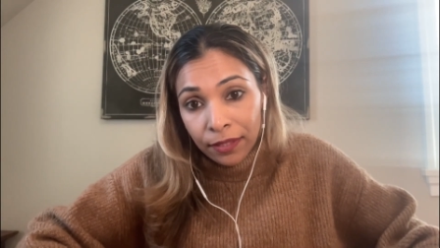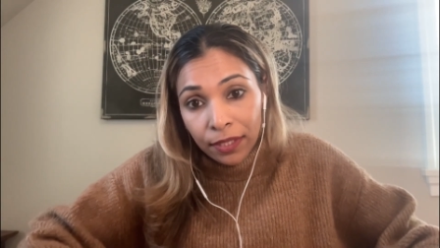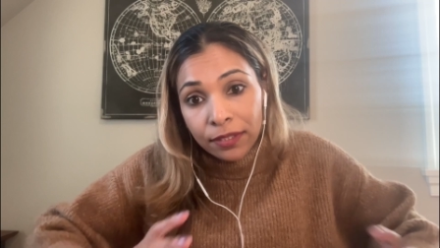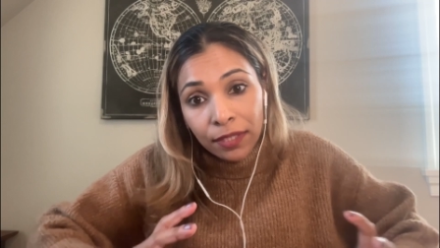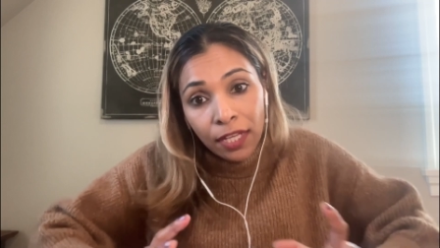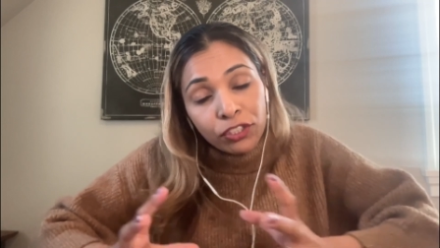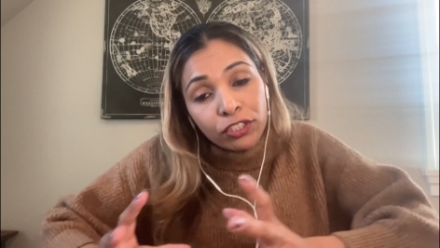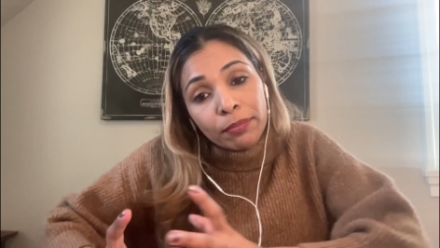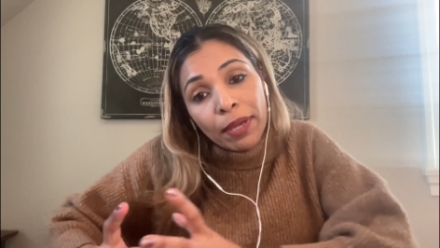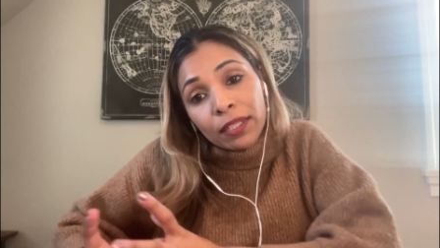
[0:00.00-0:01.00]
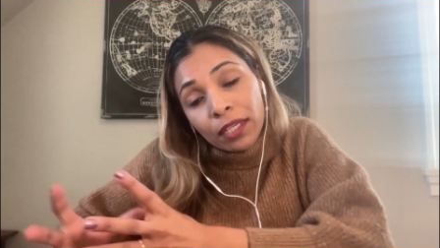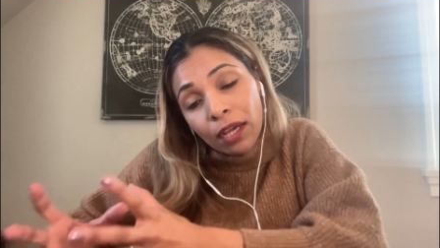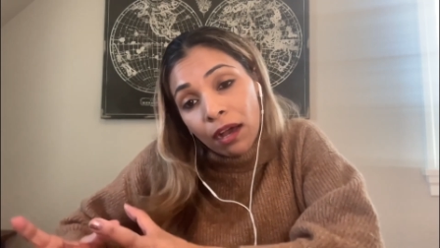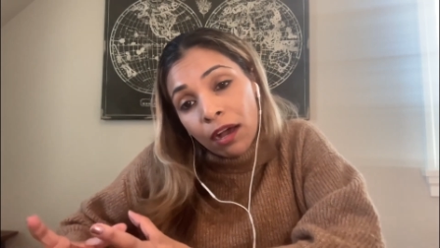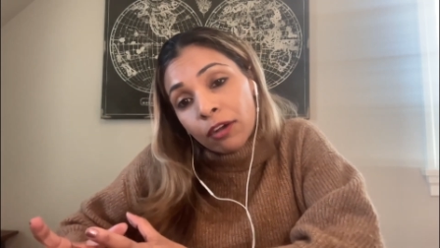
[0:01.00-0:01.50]
It's not just about like,
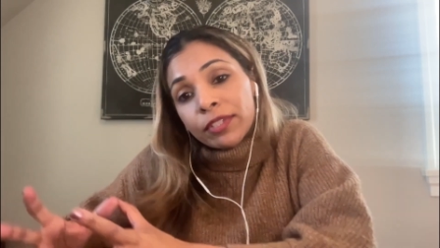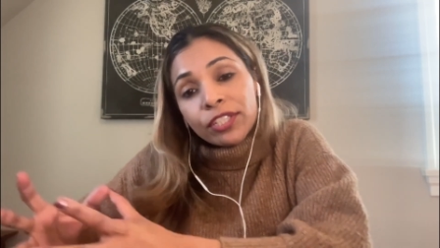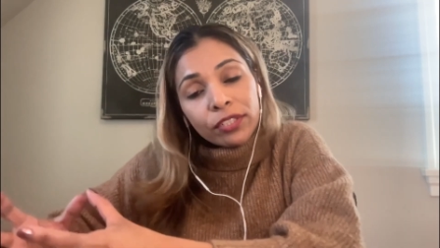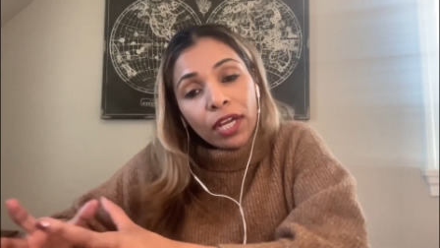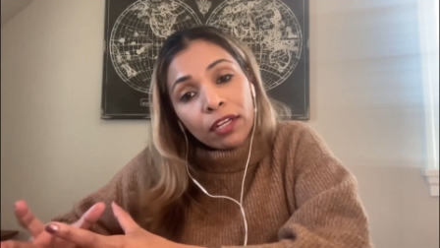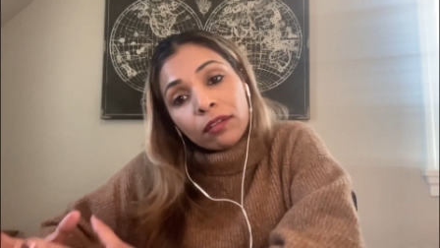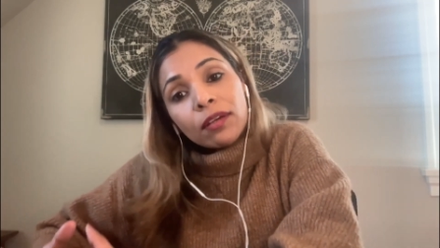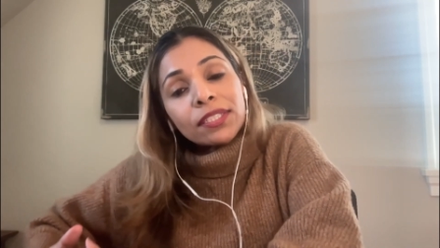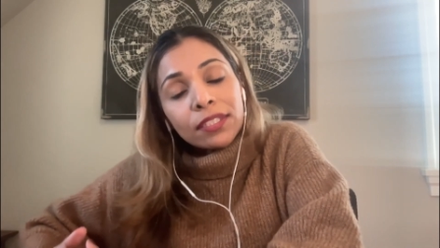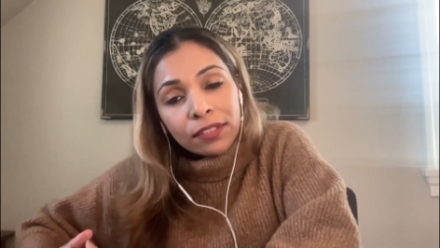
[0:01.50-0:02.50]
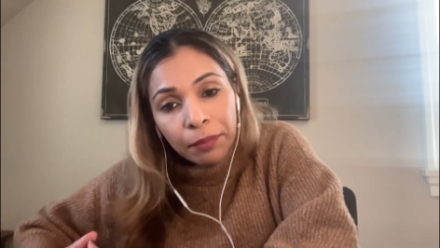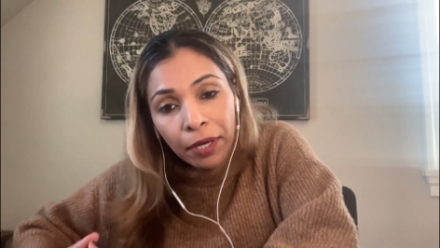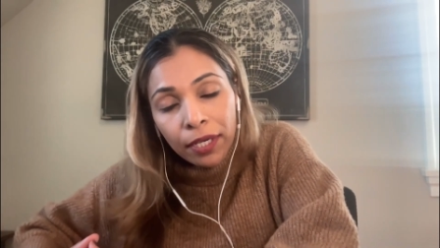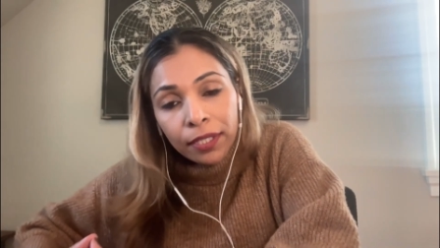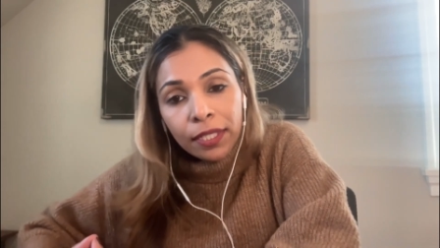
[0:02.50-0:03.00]
oh, we just kind of lost the
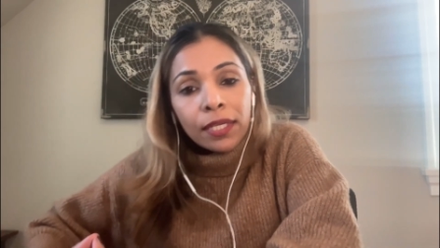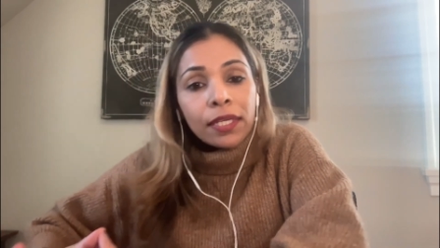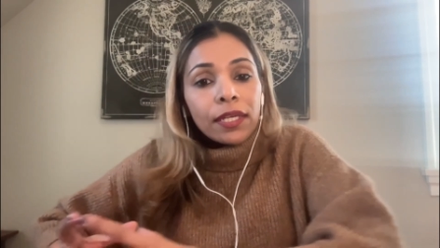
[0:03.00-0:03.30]
spark.